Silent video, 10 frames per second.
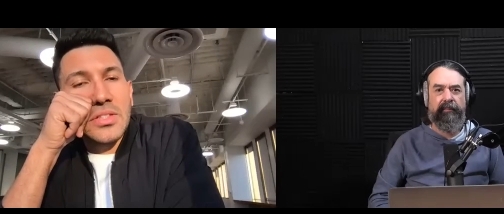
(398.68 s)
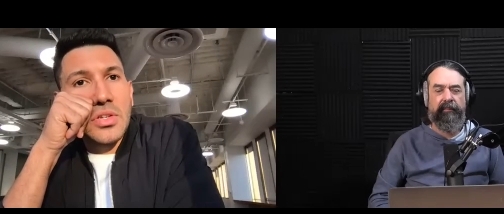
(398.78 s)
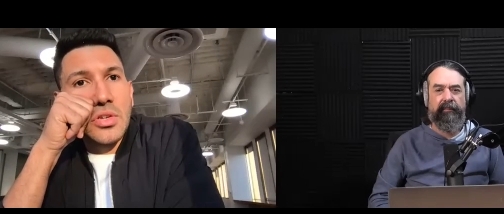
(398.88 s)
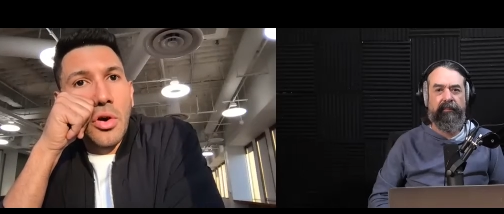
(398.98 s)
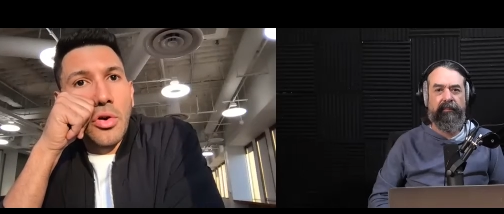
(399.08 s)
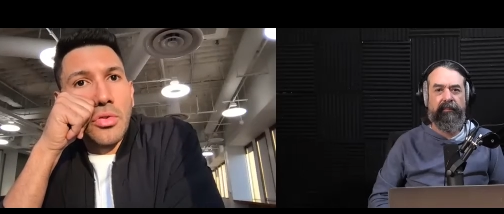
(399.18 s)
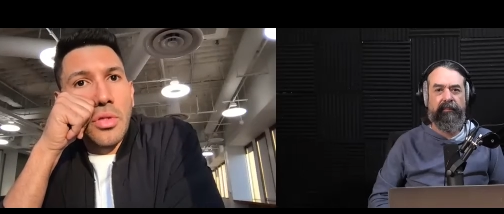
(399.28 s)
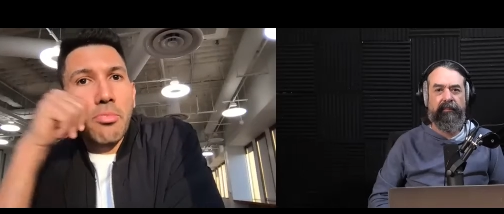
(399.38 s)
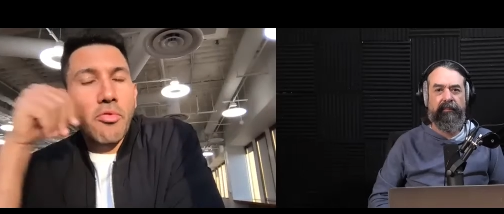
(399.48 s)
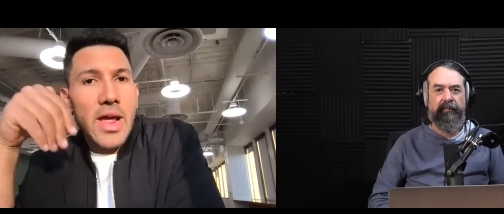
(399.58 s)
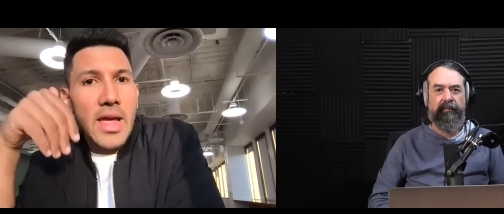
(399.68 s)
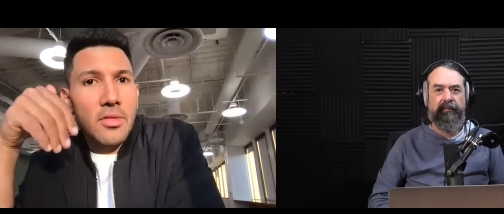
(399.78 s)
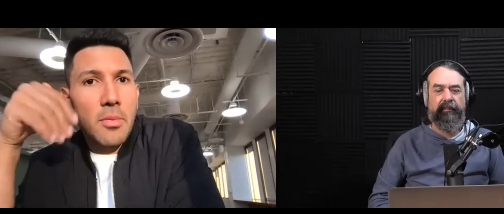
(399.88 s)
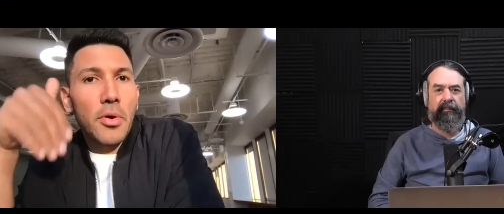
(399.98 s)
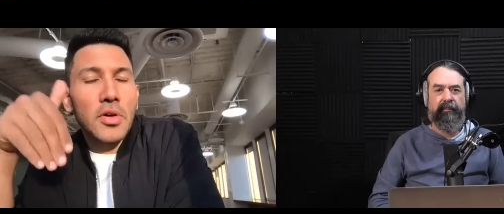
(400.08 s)
Speaker 1: to know the brand,
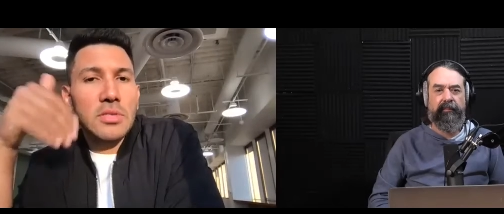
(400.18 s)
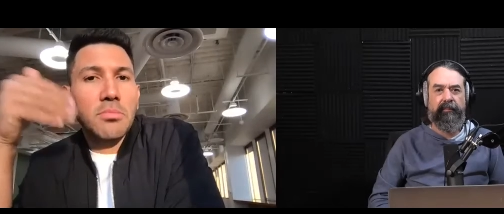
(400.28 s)
the person